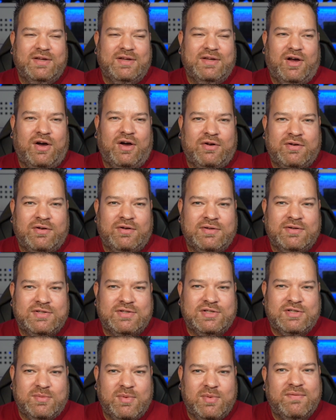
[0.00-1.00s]
on
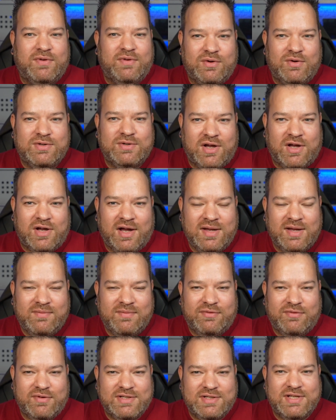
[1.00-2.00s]
some of your time
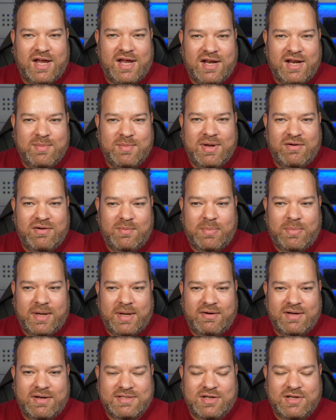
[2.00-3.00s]
for a certain
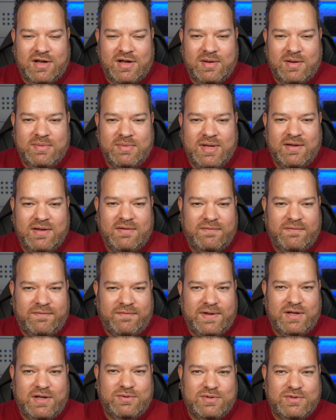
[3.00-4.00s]
period of time
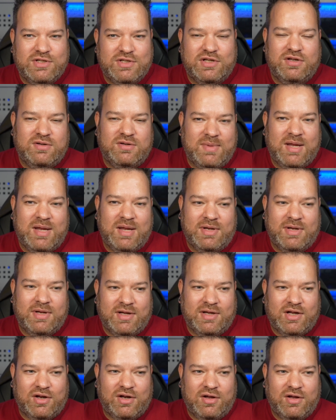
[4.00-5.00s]
feels to you maybe
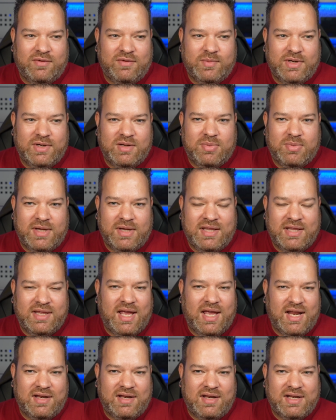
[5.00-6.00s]
like a lot of money, but in
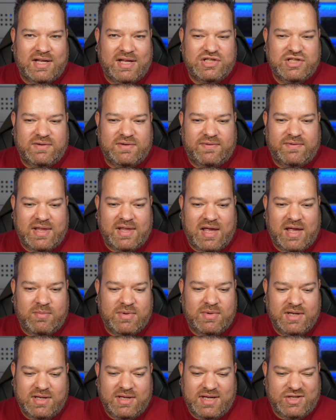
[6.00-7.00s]
the end, actually for
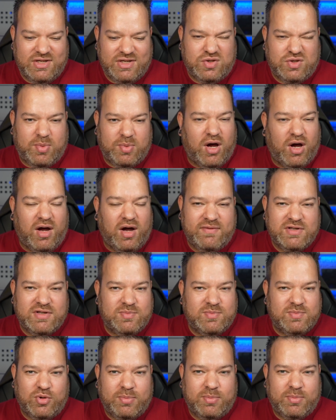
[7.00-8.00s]
them, it's just part of a
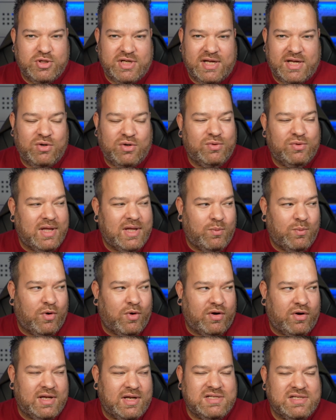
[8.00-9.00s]
small budget, and all they
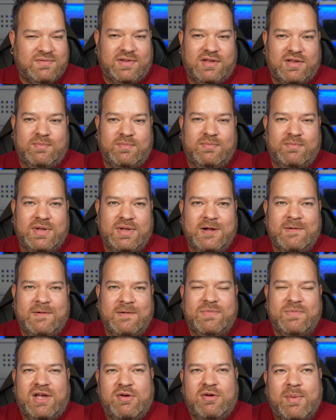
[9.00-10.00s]
want is for them.
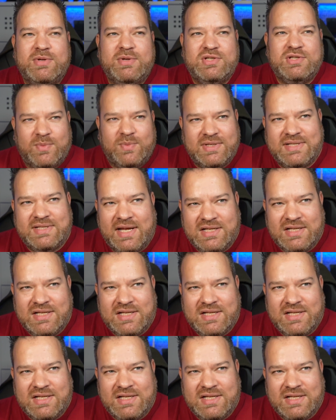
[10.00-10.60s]
I remember someone saying